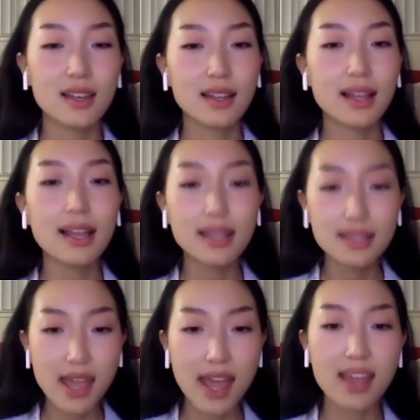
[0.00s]
Like I can
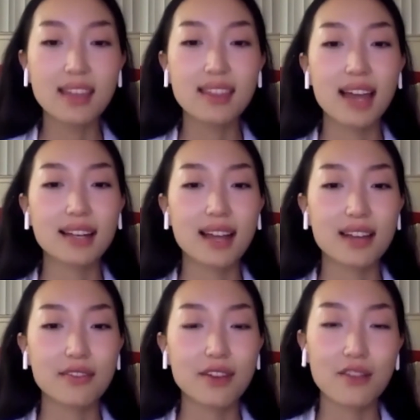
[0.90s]
take that kind
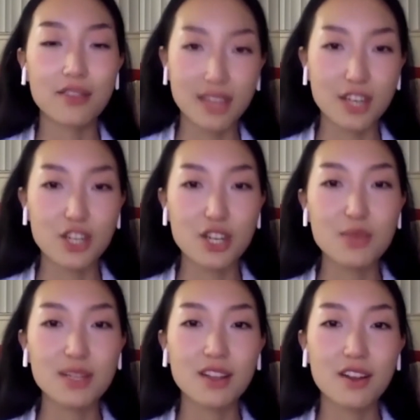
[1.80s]
of conversation,
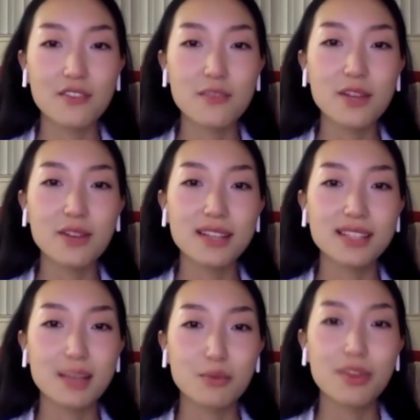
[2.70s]
but it's hard for me to
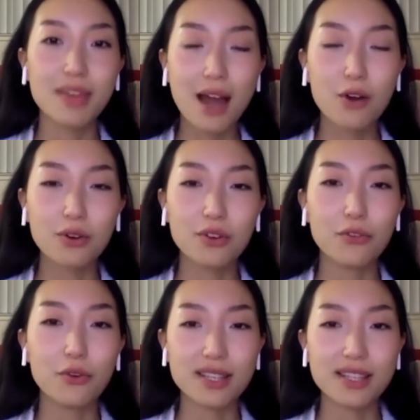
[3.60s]
accept without
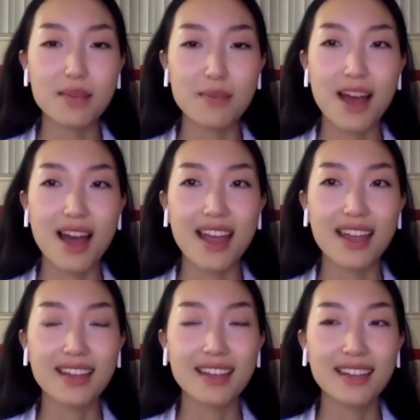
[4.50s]
voicing
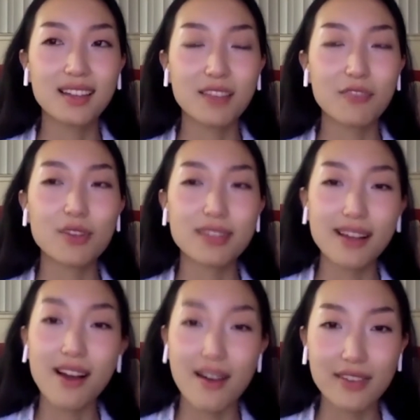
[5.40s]
my like voicing
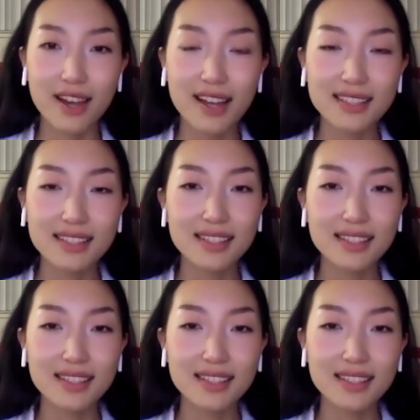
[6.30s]
caveats.